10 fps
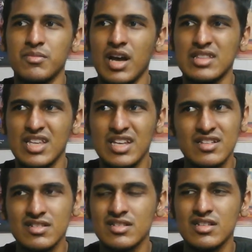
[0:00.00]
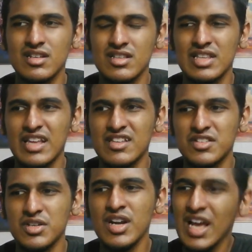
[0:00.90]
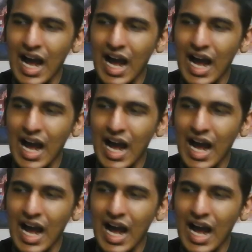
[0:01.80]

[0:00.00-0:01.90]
I think it's next year.